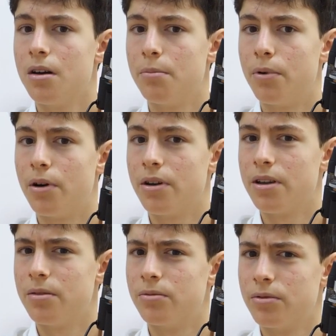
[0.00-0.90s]
But
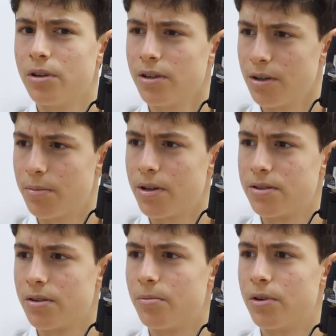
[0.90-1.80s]
it really
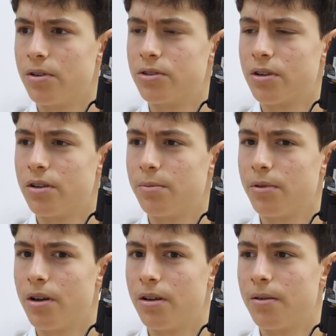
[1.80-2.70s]
depends on where you're trying to apply.